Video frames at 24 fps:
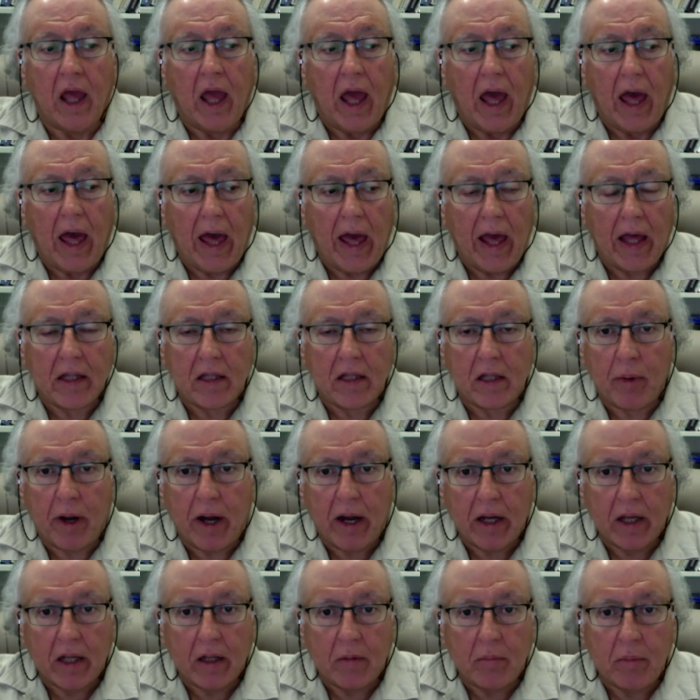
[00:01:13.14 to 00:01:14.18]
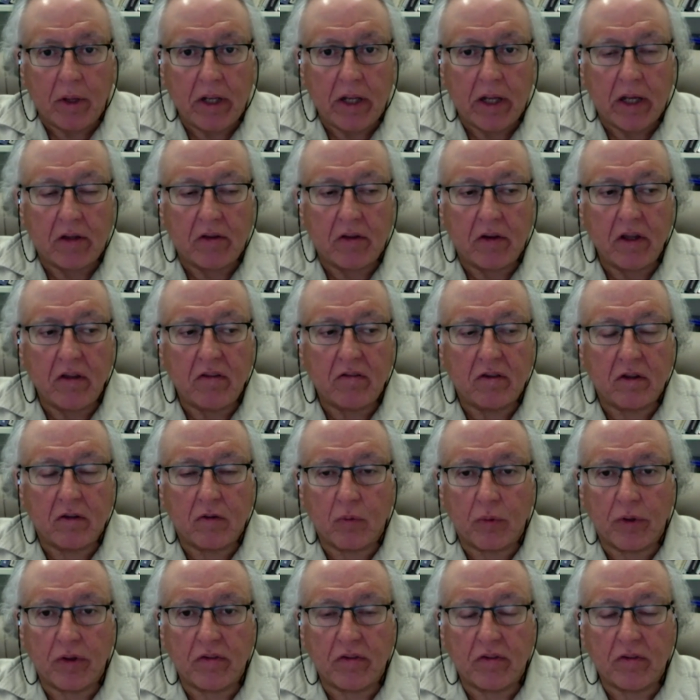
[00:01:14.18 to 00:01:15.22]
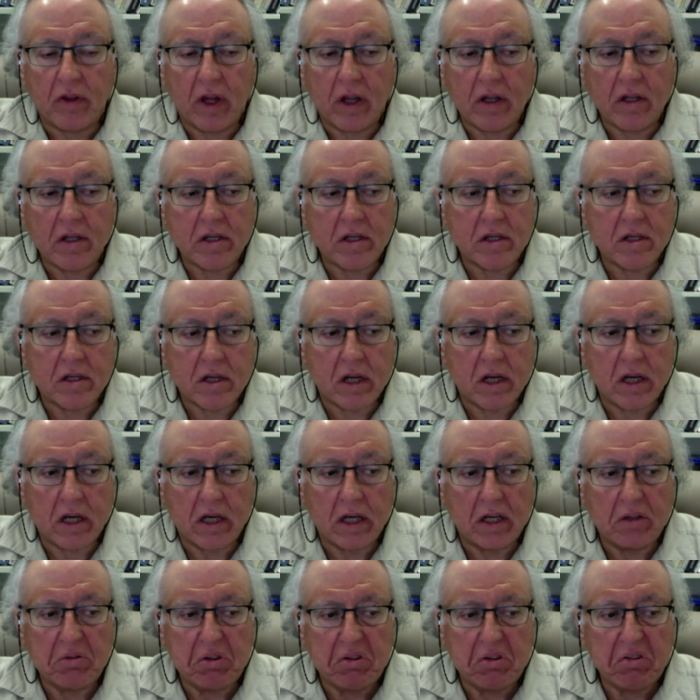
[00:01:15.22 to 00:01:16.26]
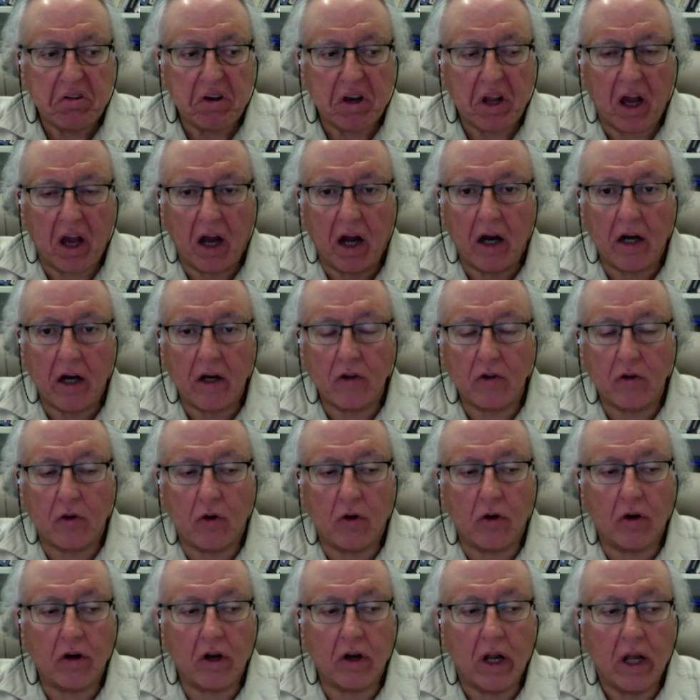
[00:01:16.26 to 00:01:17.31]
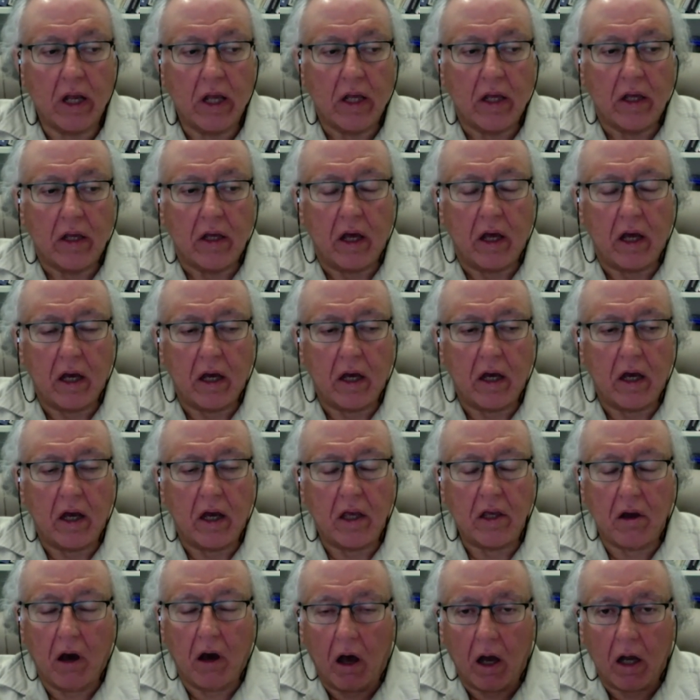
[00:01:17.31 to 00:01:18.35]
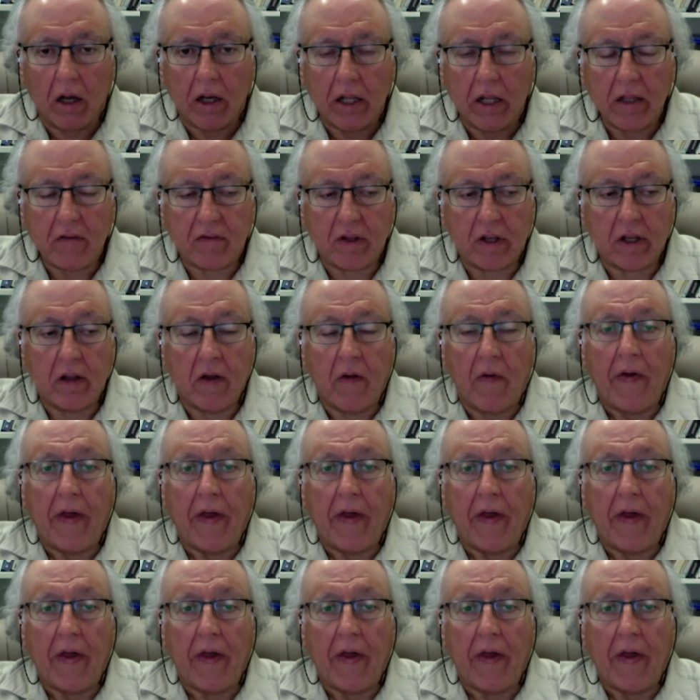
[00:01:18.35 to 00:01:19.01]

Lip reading: and the American media treats it with such disregard or yawn even.